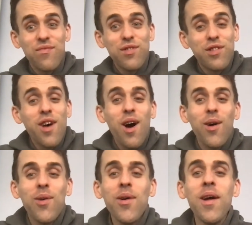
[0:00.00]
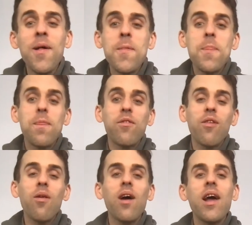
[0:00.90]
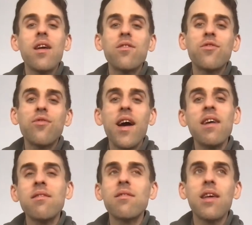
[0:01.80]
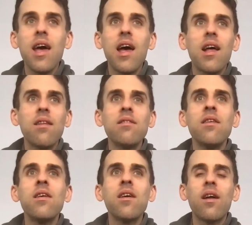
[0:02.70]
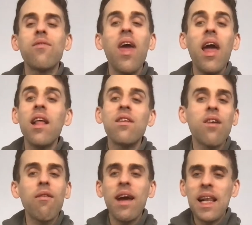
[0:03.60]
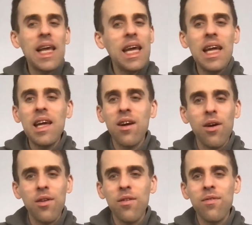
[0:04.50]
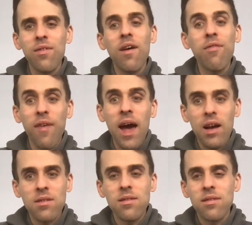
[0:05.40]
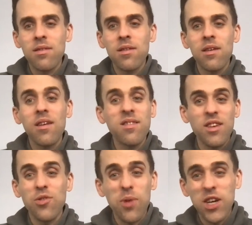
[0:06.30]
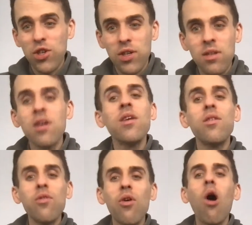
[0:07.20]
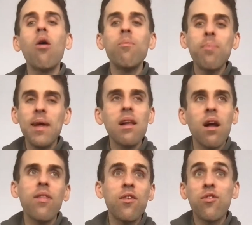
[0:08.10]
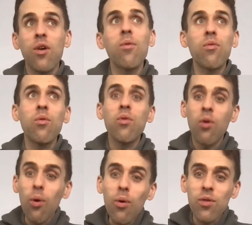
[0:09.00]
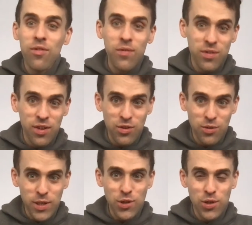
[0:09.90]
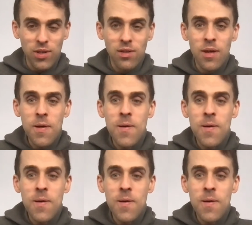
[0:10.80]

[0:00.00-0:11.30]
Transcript: So, so like stress can kind of indirectly kind of affect a situation, not be like the total cause of a situation,